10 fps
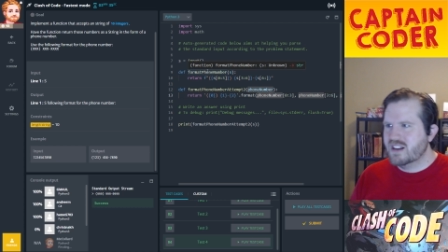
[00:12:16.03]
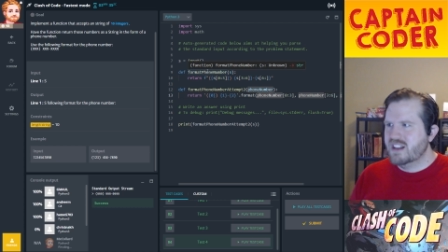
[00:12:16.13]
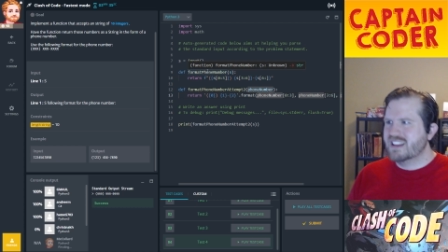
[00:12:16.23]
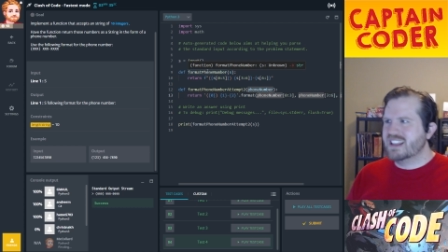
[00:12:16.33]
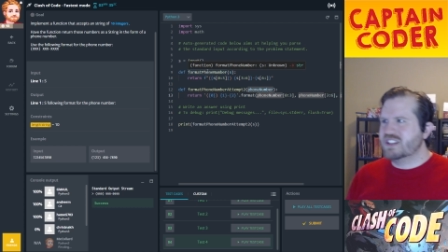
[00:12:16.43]

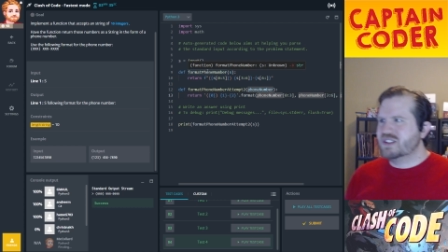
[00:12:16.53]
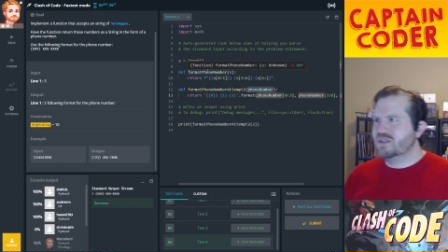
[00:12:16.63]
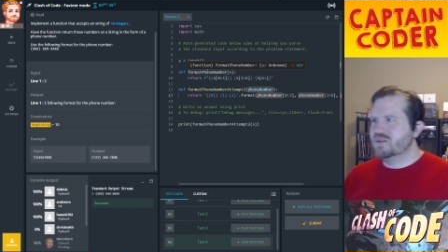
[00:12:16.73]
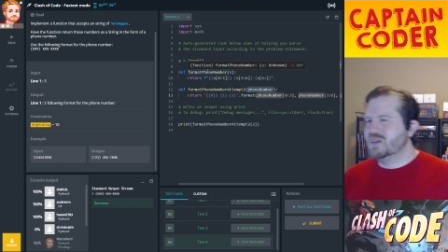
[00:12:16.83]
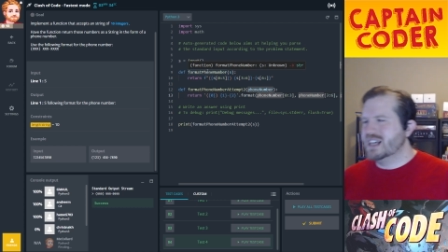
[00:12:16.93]
the
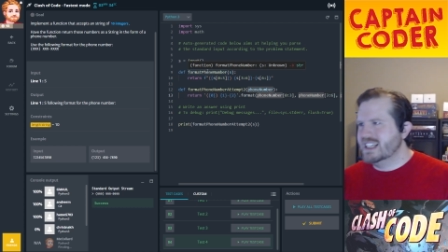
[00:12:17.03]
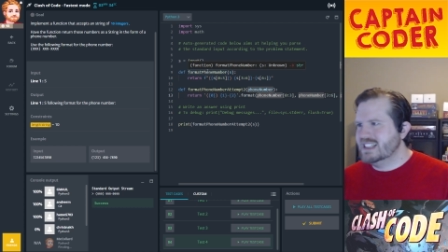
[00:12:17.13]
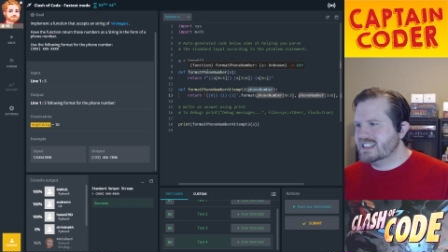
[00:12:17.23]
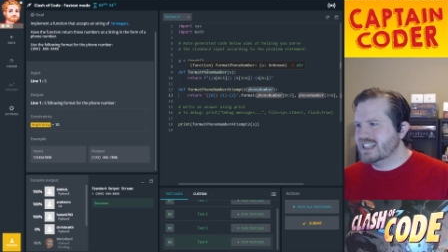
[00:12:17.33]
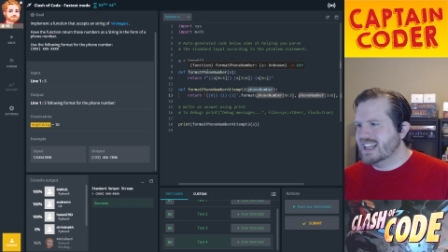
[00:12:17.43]
2
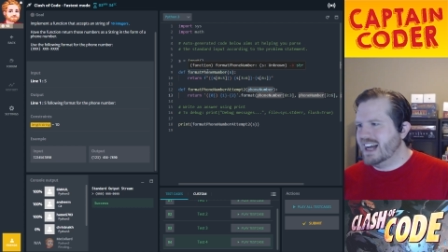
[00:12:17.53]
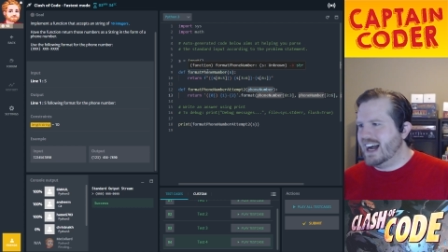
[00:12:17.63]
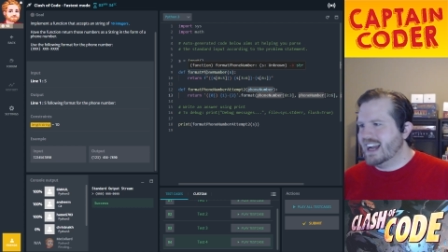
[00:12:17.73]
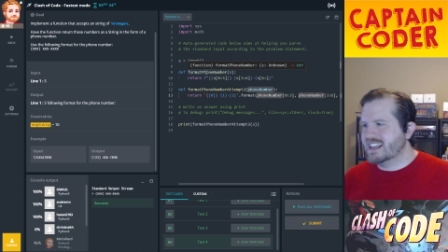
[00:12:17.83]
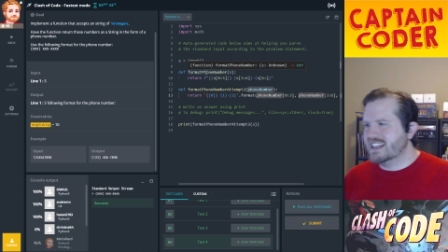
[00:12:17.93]
ways that
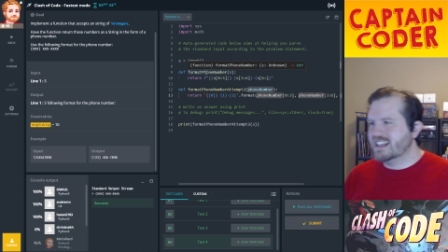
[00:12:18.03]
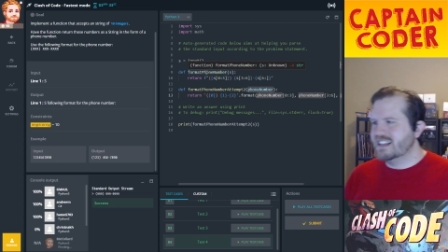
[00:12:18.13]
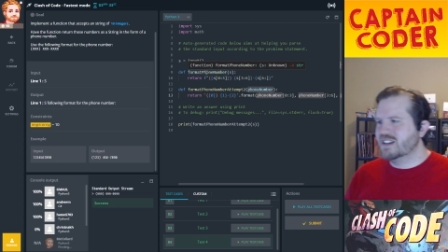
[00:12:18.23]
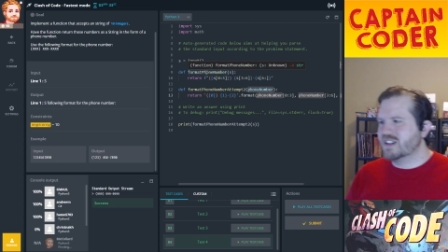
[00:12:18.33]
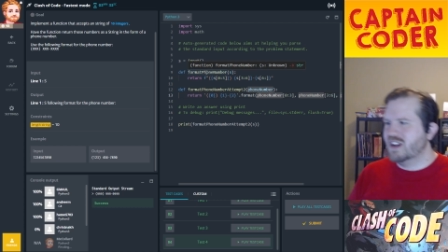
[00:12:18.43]
I can
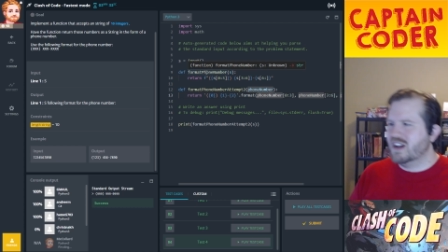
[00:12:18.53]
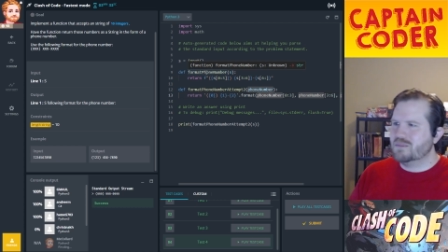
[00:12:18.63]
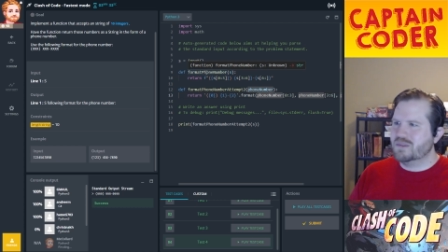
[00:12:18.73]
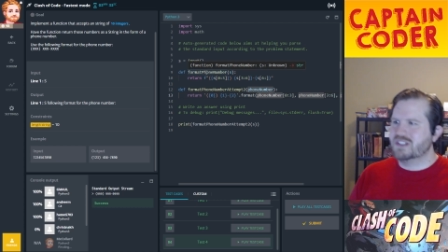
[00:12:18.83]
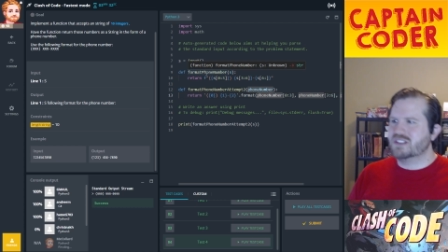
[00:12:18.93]

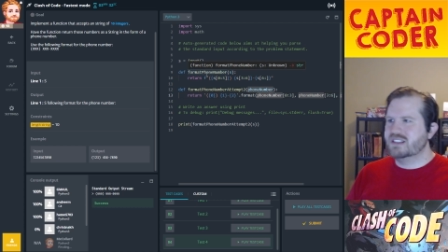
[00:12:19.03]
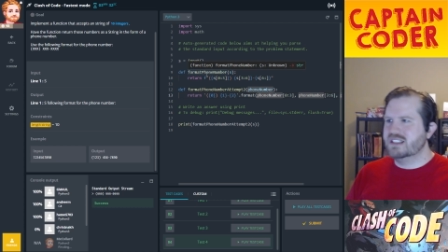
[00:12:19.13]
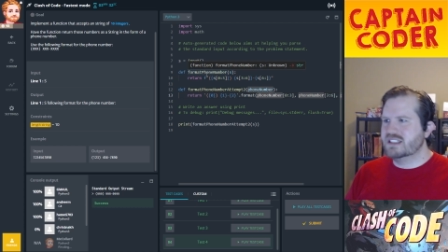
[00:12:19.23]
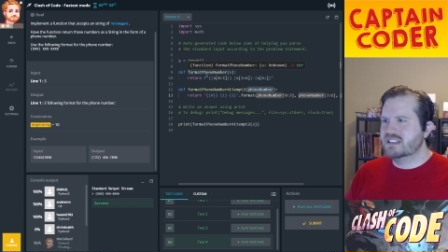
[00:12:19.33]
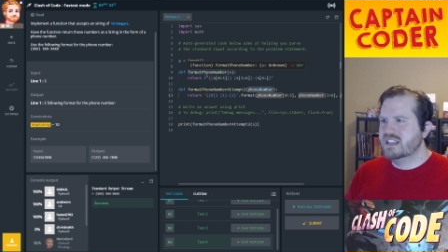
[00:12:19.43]
accomplish
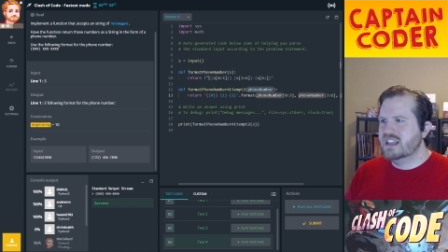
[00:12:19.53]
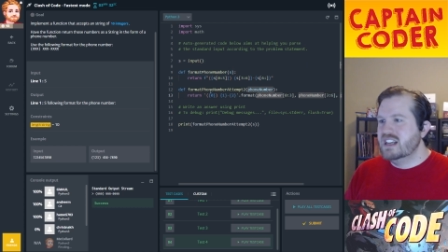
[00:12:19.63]
this.